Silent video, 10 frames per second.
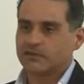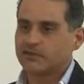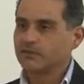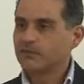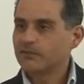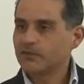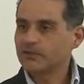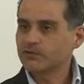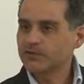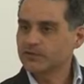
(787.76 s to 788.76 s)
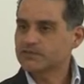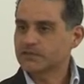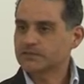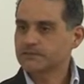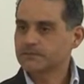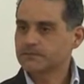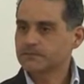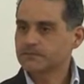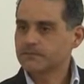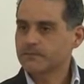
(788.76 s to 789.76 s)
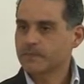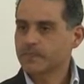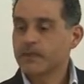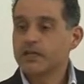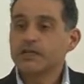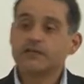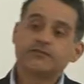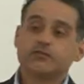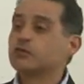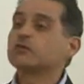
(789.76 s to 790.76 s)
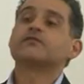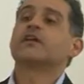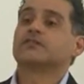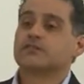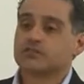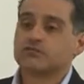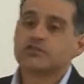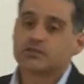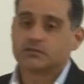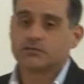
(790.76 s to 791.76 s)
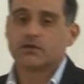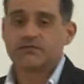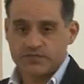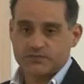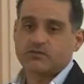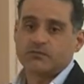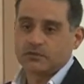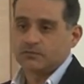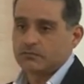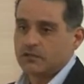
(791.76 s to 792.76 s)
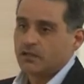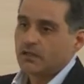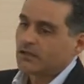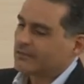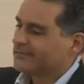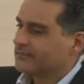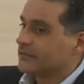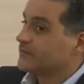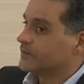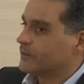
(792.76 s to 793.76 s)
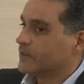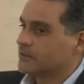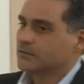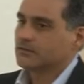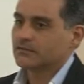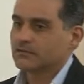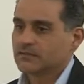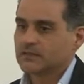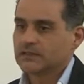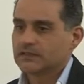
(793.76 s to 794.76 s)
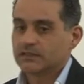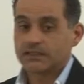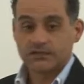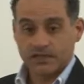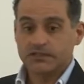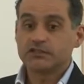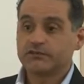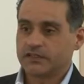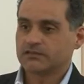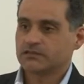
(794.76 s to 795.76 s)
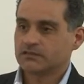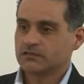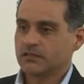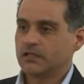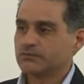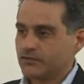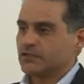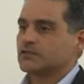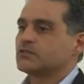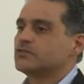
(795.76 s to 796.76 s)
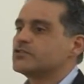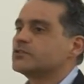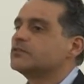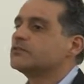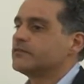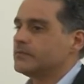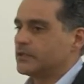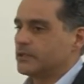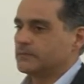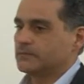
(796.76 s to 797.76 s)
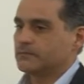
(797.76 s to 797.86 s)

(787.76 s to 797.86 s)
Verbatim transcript: what, why don't we use it? If you don't find a solution of this problem, hmm, even better, then you can innovate and bring the solution to everybody.